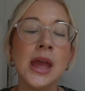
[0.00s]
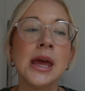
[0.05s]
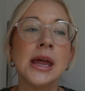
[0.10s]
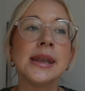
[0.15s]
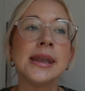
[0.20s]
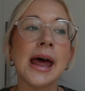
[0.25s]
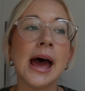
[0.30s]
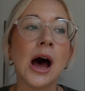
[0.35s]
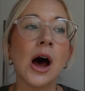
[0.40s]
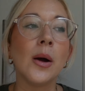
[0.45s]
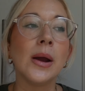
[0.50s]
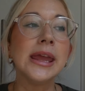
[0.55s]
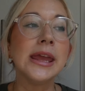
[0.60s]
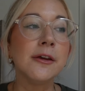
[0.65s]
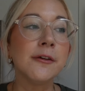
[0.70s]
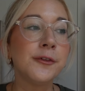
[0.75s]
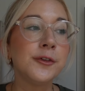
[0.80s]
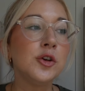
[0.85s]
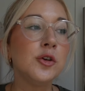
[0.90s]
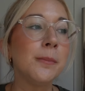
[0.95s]
Now,
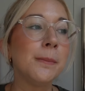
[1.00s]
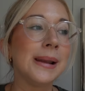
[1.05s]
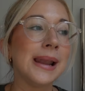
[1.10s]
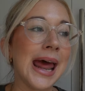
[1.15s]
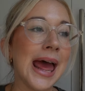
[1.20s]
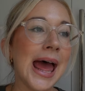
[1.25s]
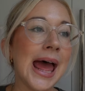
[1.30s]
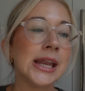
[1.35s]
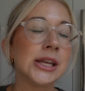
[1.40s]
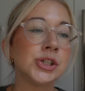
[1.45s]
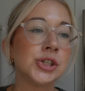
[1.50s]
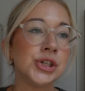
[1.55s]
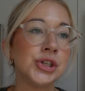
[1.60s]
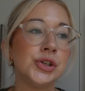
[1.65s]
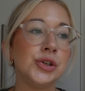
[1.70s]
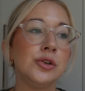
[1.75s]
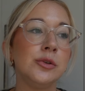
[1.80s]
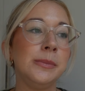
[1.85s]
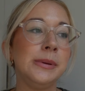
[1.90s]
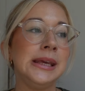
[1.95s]
if you plan
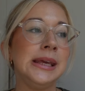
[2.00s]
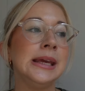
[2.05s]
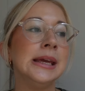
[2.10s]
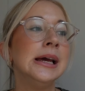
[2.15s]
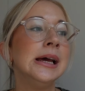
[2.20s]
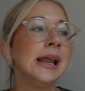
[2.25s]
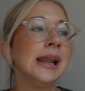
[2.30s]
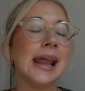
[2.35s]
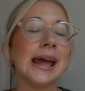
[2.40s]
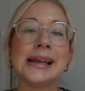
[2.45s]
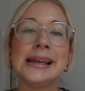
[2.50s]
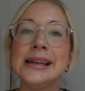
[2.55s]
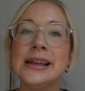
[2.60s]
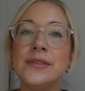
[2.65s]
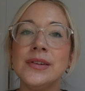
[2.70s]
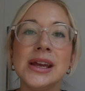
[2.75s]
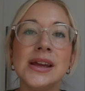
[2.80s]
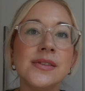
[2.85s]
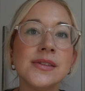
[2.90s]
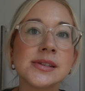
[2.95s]
to be like
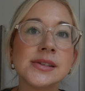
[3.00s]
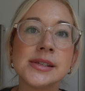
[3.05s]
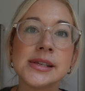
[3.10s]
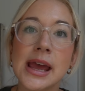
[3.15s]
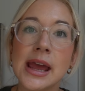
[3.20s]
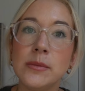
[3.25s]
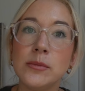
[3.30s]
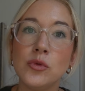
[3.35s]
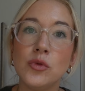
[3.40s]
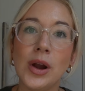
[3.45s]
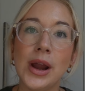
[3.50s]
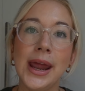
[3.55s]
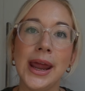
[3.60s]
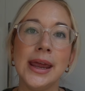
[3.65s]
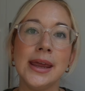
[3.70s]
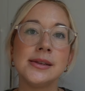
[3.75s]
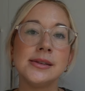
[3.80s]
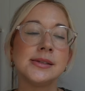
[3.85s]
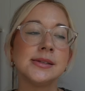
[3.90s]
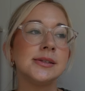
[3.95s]
living in the same
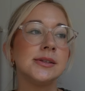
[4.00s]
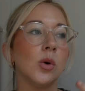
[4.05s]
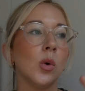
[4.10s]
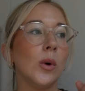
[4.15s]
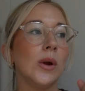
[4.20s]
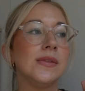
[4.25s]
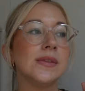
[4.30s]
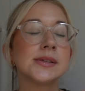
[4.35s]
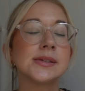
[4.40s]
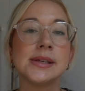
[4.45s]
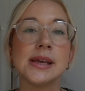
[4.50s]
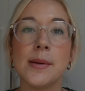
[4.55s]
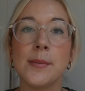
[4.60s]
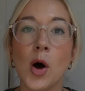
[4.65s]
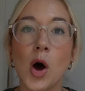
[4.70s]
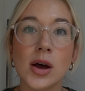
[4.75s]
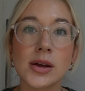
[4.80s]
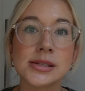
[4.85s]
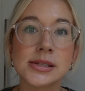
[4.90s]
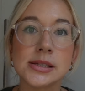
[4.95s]
res or in the same
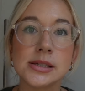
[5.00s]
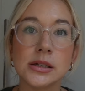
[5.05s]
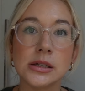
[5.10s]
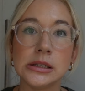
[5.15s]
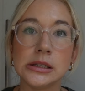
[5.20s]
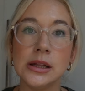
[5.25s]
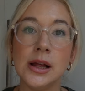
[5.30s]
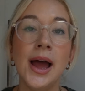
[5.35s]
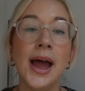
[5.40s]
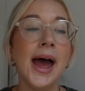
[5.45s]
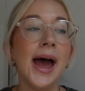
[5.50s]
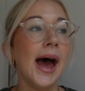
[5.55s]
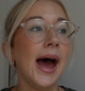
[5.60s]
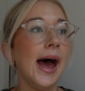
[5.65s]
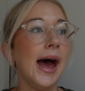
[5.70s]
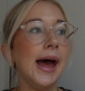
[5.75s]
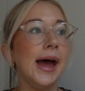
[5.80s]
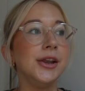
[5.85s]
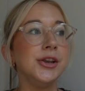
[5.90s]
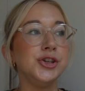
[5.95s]
hostel,
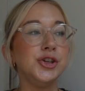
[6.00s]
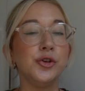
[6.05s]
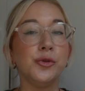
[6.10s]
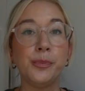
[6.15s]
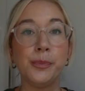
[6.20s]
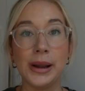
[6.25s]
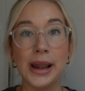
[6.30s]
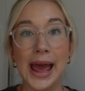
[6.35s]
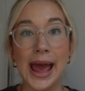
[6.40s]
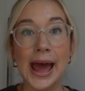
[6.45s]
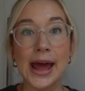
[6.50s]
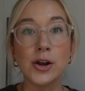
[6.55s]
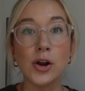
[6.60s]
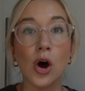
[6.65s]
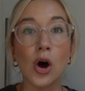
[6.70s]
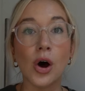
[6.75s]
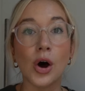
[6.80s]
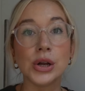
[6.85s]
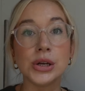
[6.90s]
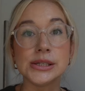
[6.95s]
and you plan
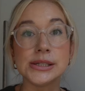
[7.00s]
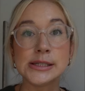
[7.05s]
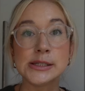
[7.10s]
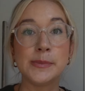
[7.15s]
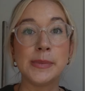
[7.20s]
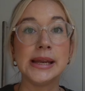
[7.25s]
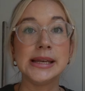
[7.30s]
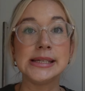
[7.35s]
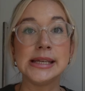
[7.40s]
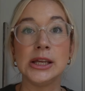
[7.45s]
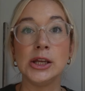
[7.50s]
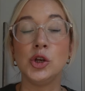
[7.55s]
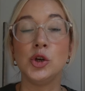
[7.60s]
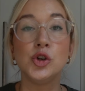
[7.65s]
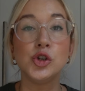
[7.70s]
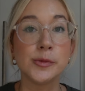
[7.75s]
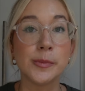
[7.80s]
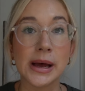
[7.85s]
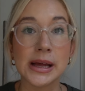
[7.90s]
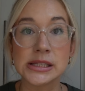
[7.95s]
on spending
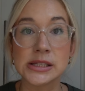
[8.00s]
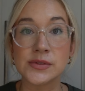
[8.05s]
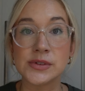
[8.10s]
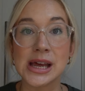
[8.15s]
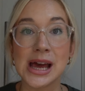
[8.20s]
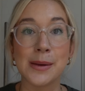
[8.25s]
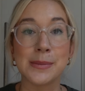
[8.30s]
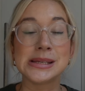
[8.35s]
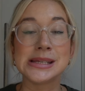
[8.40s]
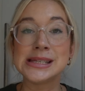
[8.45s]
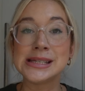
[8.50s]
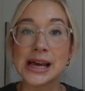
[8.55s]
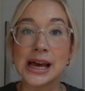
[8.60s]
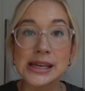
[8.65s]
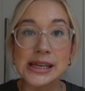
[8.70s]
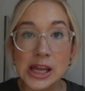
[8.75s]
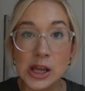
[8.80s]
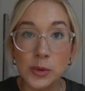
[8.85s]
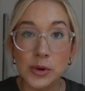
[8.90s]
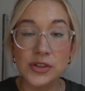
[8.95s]
huge amounts of time
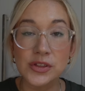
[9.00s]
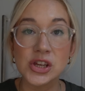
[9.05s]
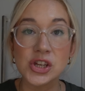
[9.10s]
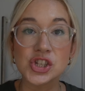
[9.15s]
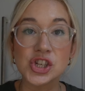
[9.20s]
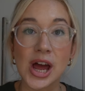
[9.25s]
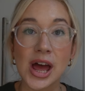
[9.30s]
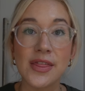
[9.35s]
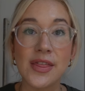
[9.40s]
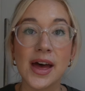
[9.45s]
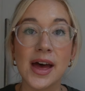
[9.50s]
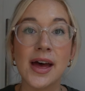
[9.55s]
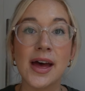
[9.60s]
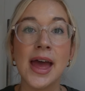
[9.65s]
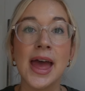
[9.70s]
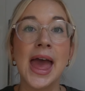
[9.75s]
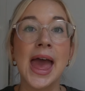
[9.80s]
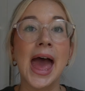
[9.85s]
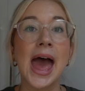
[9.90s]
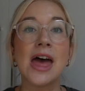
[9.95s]
studying with each other,
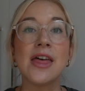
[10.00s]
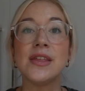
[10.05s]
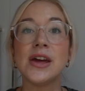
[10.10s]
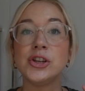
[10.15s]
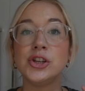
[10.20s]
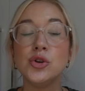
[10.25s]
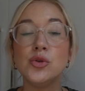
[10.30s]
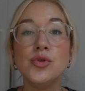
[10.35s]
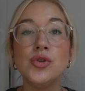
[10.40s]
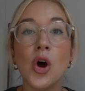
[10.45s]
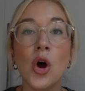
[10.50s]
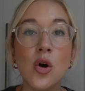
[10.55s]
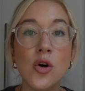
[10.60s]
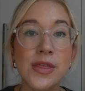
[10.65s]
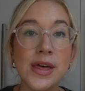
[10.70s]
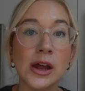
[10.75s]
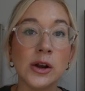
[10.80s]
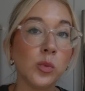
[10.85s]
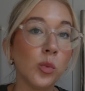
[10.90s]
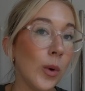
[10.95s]
and that you know
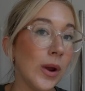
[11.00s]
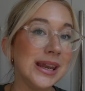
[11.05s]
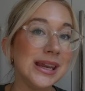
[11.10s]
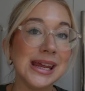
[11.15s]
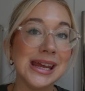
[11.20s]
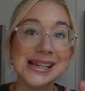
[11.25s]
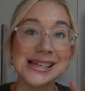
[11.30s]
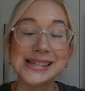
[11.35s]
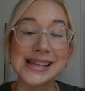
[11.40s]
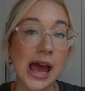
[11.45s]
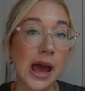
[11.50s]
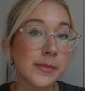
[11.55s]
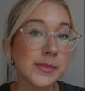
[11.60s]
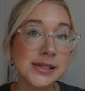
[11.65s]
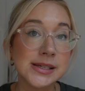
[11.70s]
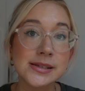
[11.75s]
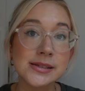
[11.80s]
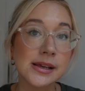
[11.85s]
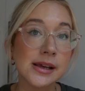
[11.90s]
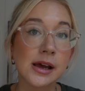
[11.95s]
that when exam
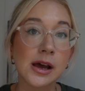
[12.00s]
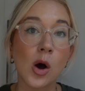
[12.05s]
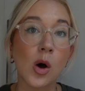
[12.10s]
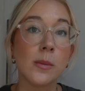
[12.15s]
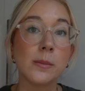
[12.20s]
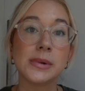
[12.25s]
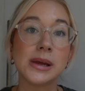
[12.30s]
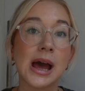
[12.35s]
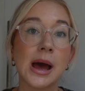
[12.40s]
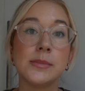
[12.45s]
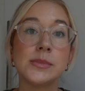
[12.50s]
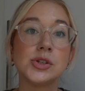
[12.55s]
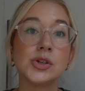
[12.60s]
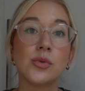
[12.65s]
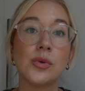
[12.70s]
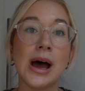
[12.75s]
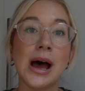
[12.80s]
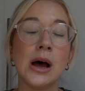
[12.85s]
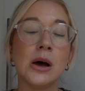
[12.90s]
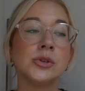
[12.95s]
season comes
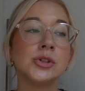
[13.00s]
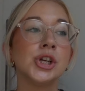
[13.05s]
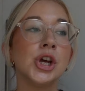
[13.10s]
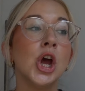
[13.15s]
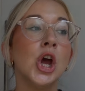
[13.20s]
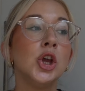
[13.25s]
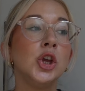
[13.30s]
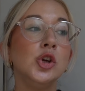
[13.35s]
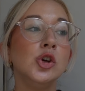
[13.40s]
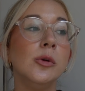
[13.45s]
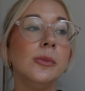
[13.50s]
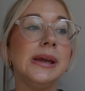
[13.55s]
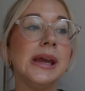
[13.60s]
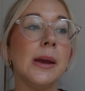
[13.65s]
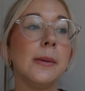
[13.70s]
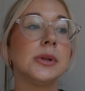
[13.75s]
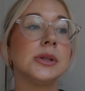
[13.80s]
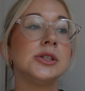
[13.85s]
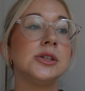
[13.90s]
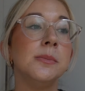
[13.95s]
around, you'll be
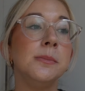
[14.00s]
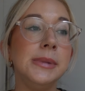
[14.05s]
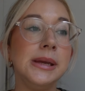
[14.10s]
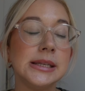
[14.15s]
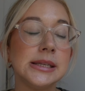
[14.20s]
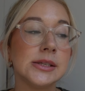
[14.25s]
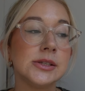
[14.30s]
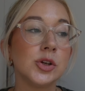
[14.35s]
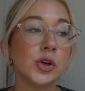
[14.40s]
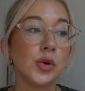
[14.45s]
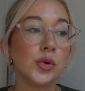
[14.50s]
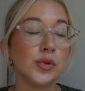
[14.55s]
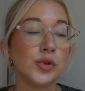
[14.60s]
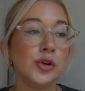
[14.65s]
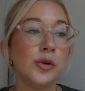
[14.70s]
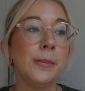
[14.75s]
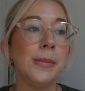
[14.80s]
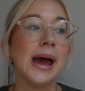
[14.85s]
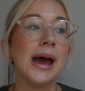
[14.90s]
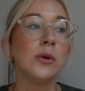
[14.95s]
able to meet as a
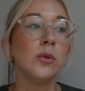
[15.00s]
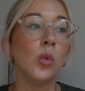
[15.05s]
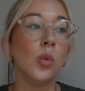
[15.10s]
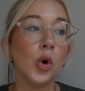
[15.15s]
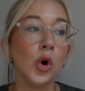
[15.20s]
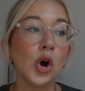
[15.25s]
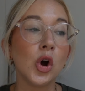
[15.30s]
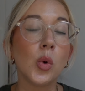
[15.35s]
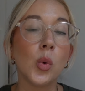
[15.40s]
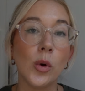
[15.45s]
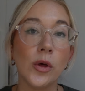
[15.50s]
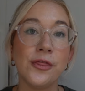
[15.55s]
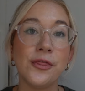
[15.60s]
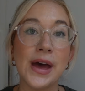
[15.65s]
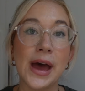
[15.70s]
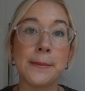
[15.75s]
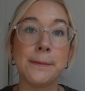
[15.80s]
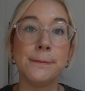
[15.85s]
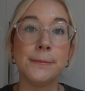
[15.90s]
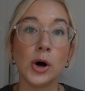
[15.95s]
group and work with
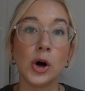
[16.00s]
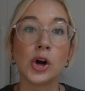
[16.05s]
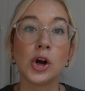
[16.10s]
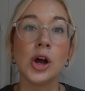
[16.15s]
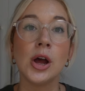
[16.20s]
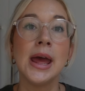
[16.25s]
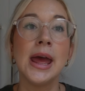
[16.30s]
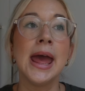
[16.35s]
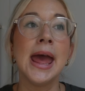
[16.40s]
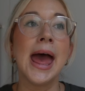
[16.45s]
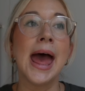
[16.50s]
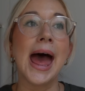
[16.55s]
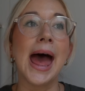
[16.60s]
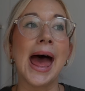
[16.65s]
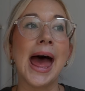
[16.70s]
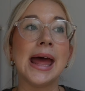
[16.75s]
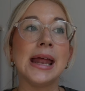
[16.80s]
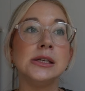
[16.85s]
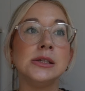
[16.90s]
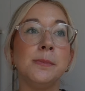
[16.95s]
that book
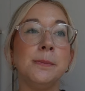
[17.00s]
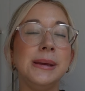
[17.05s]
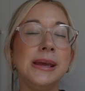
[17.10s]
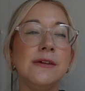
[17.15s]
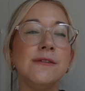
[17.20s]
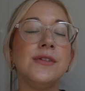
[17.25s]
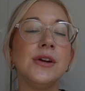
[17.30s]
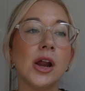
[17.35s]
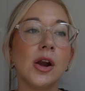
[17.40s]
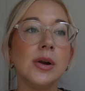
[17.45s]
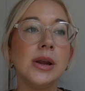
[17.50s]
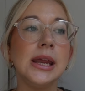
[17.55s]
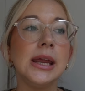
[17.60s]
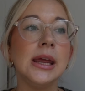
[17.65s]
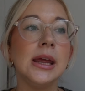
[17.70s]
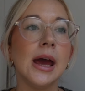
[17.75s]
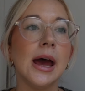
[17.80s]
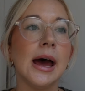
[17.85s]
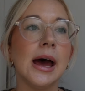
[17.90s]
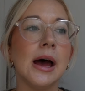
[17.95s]
and be
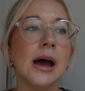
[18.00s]
very